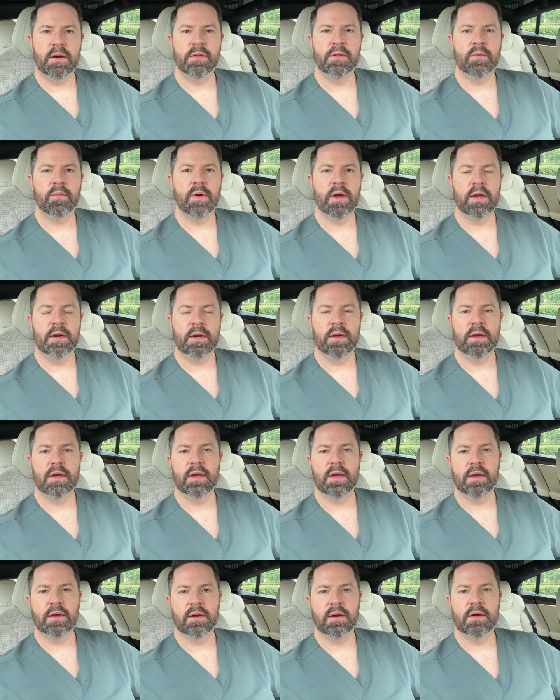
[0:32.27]
the retina
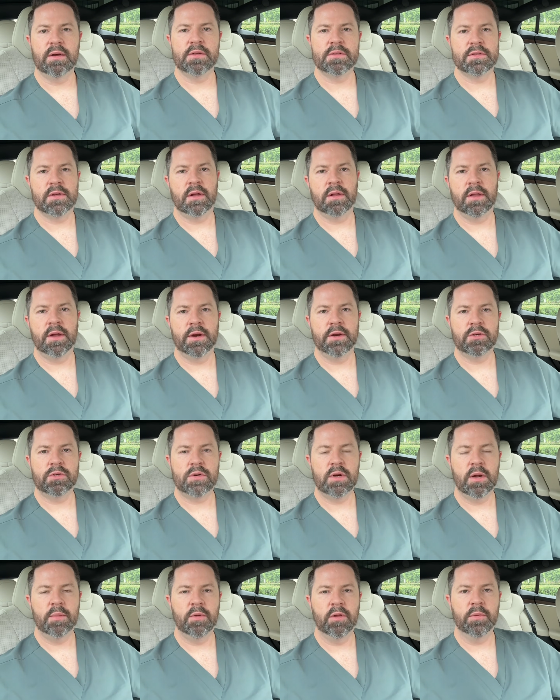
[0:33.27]
and cause a lot of
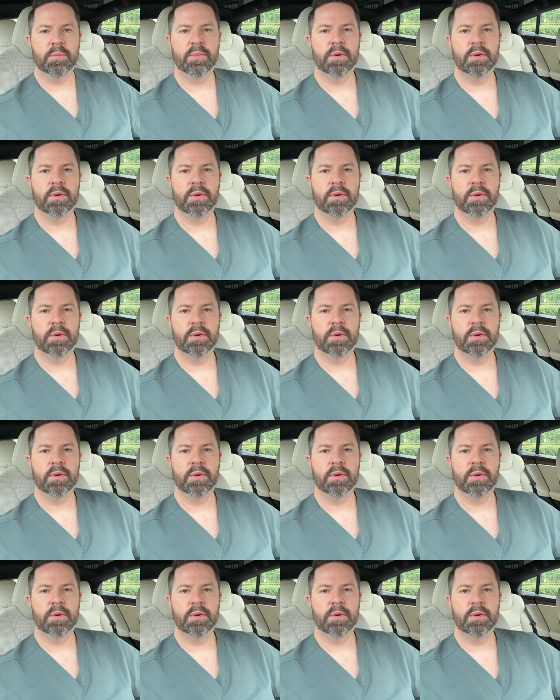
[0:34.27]
trouble,